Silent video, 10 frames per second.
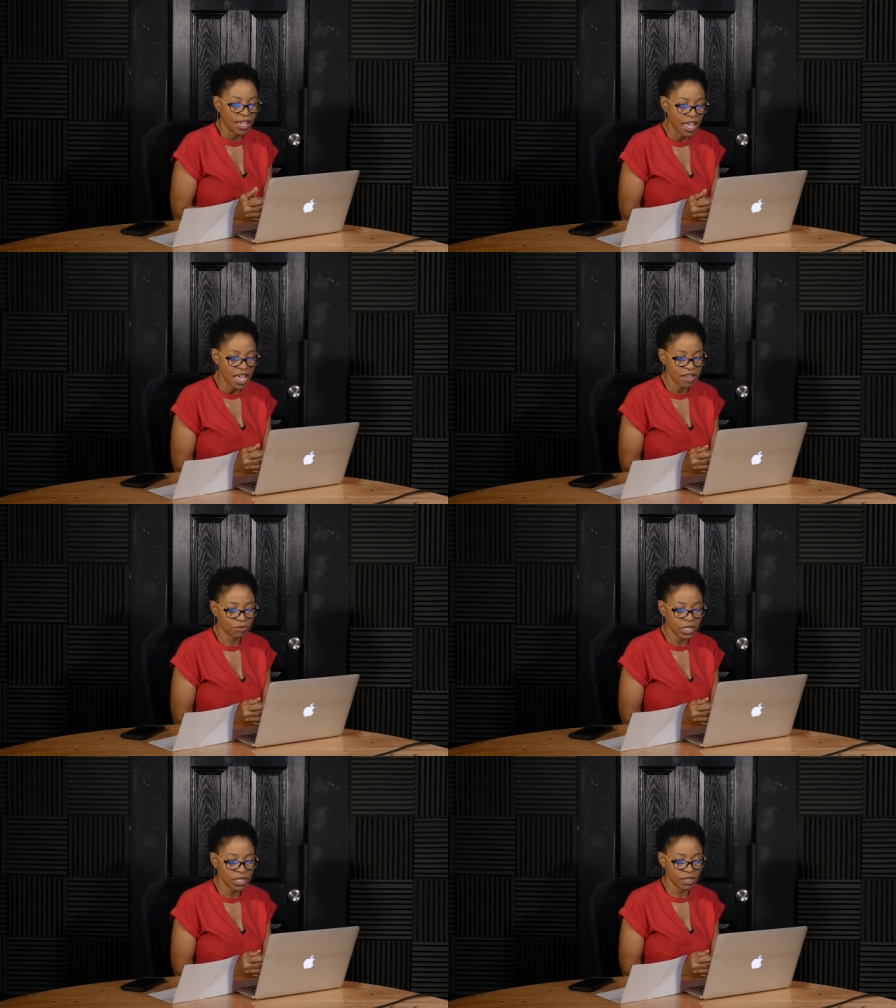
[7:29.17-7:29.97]
And
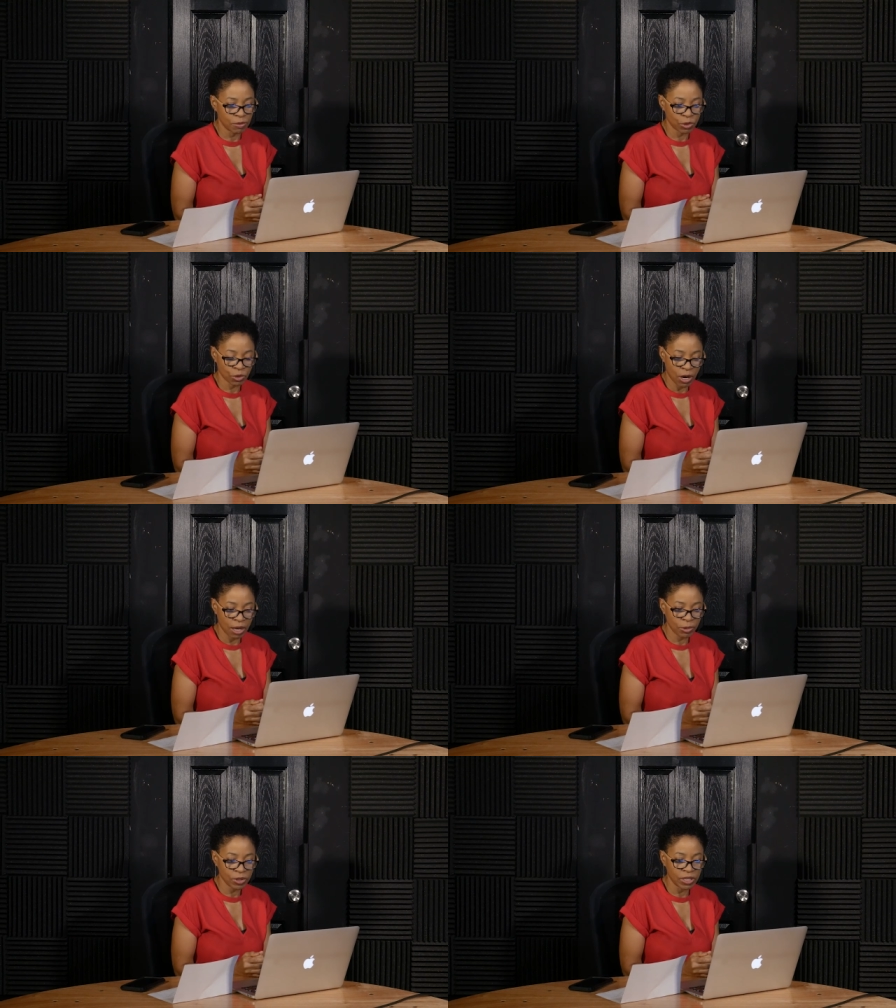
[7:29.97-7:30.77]
recent
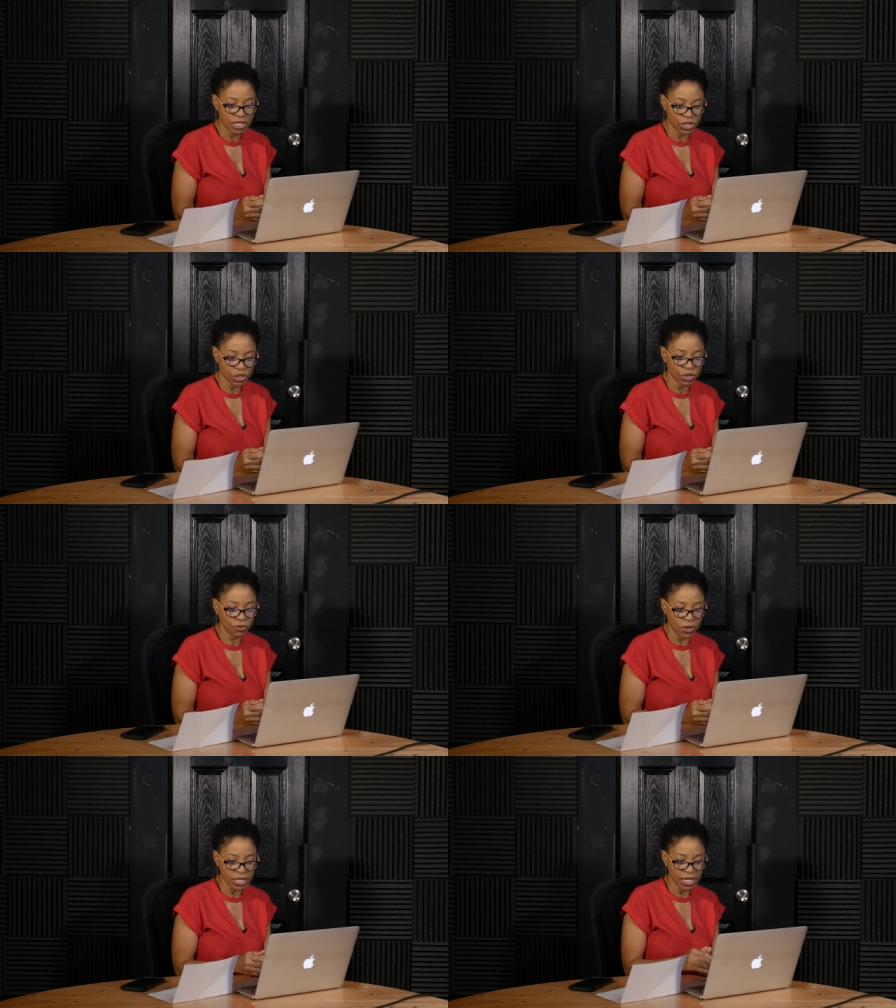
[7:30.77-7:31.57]
subscriber, listener to
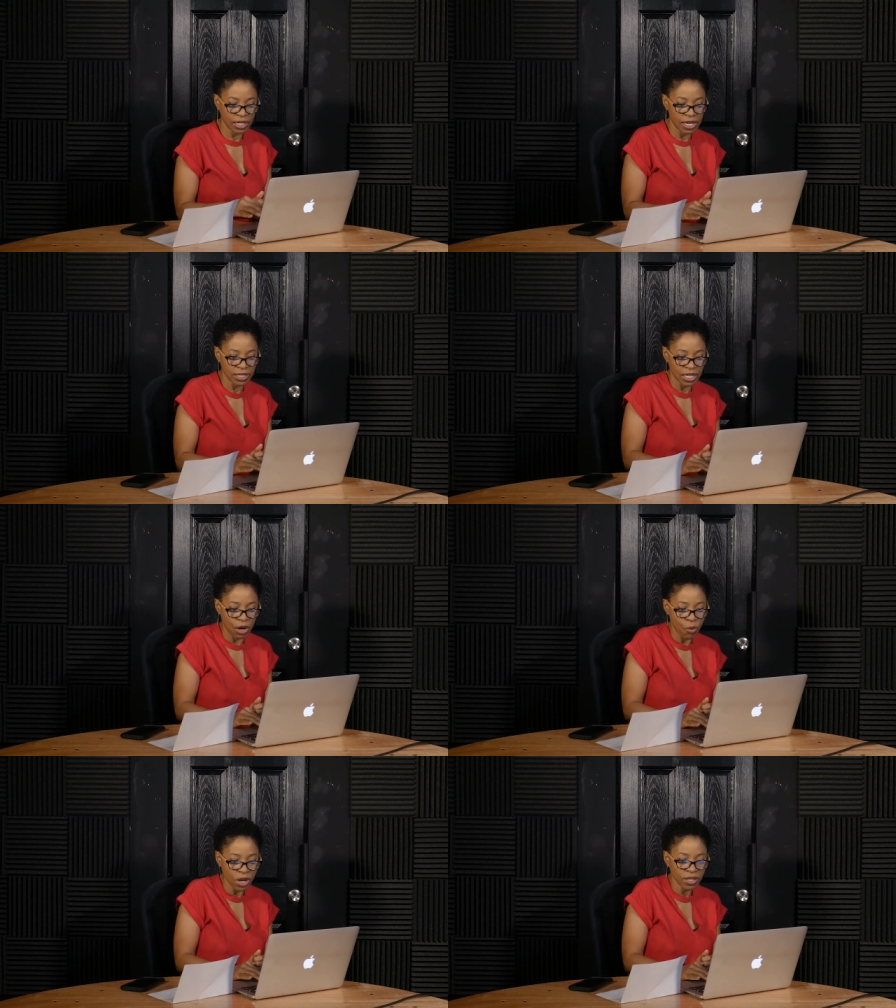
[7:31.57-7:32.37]
Friends Like Us, and I
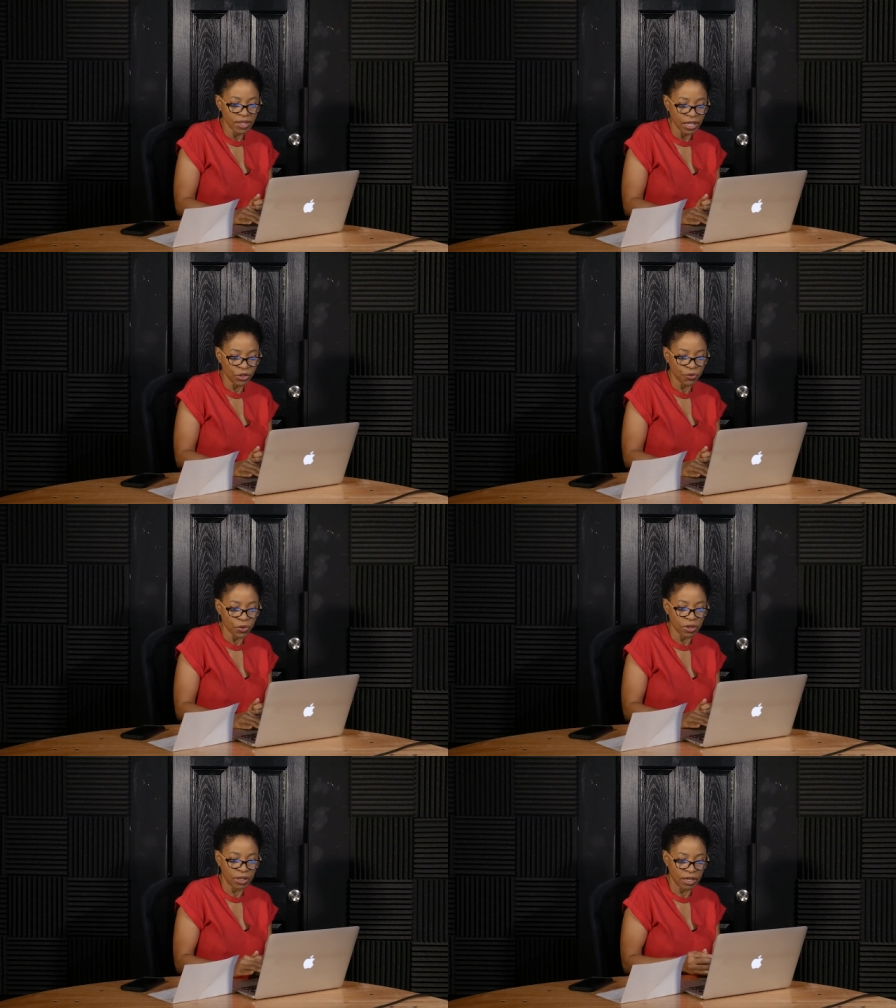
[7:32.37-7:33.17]
want to thank you
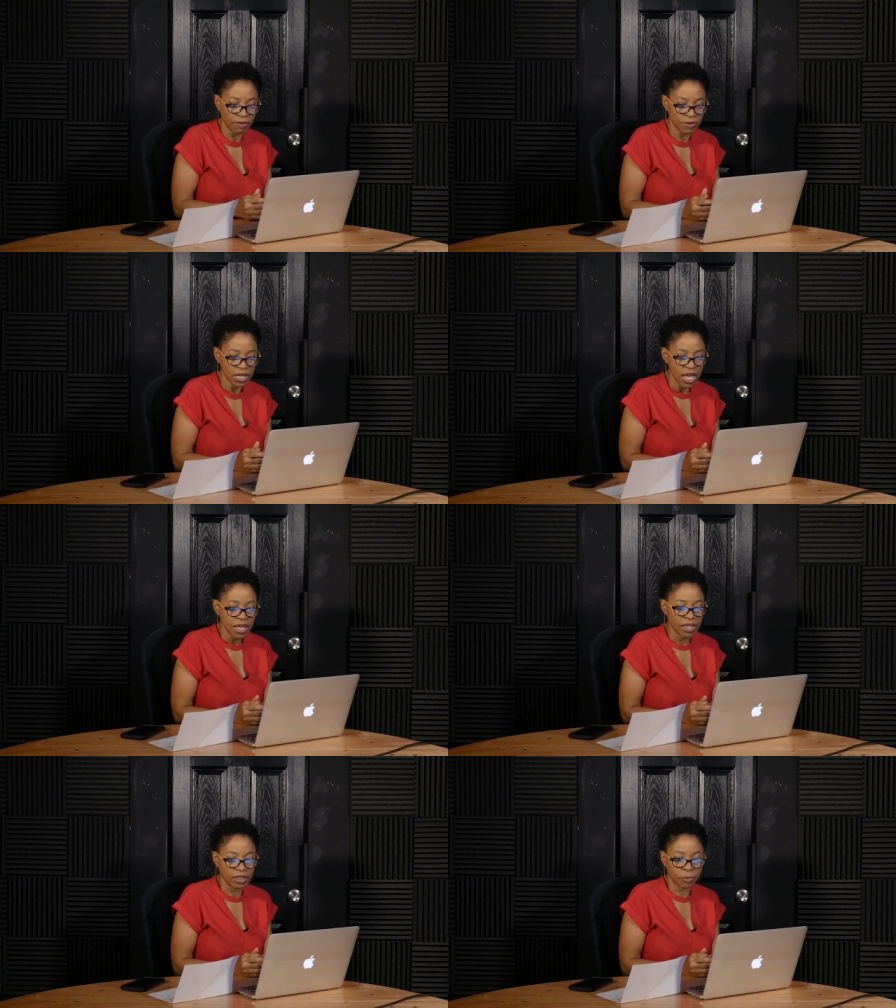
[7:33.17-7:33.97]
for the gift
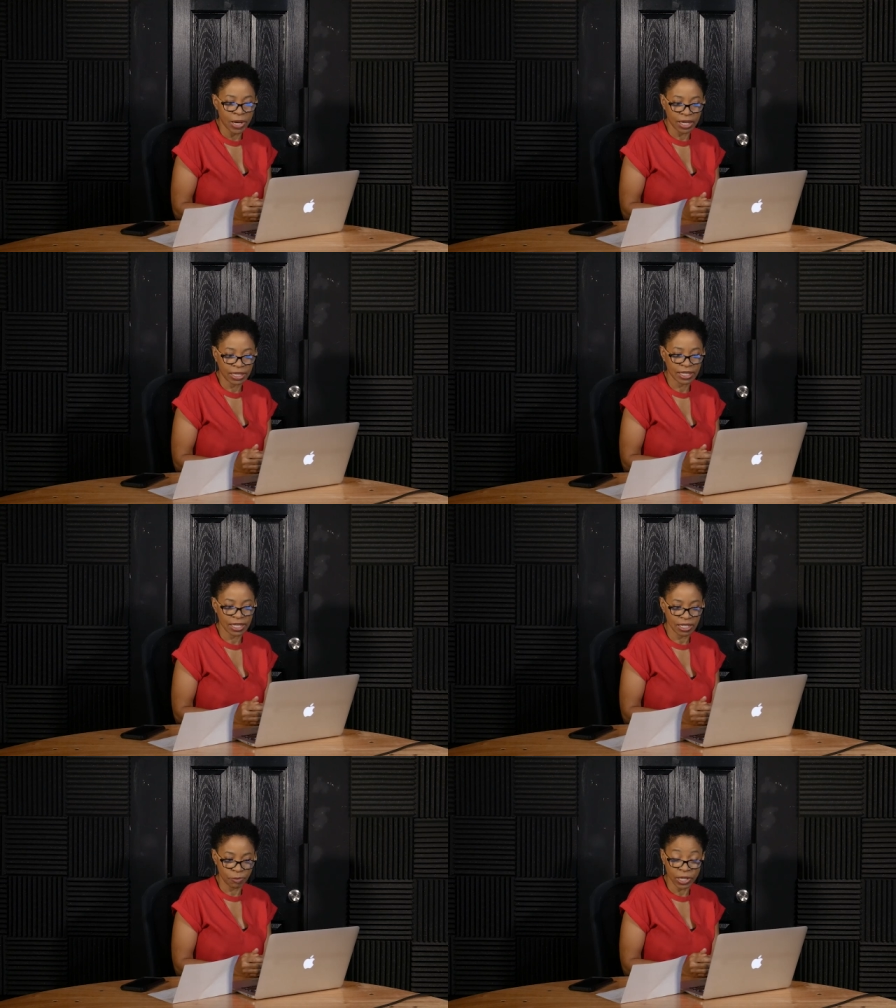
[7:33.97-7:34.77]
that the podcast
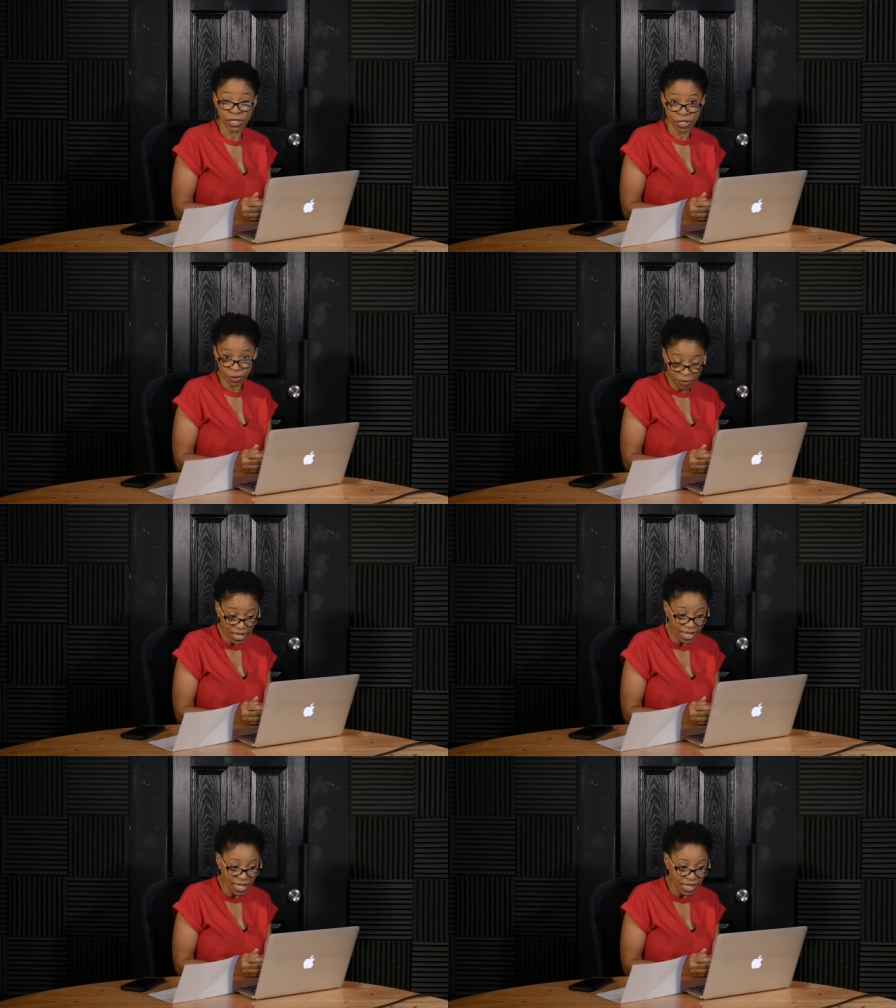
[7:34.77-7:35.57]
has been to
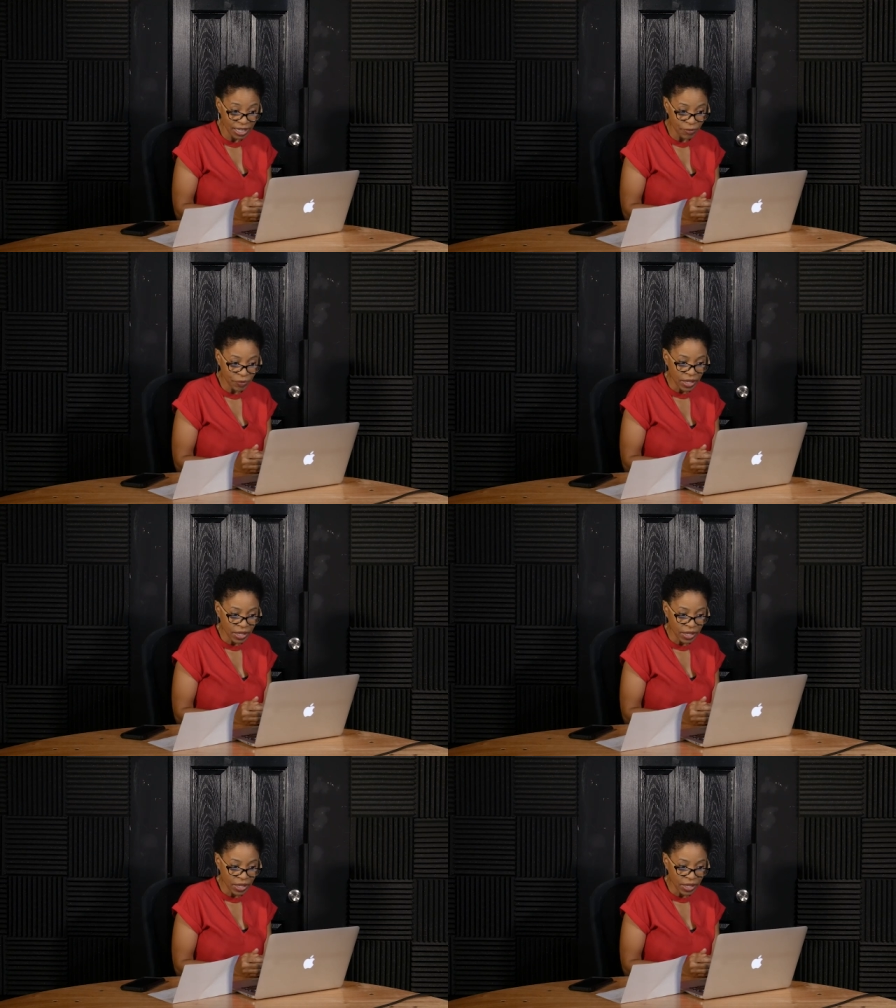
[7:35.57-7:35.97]
me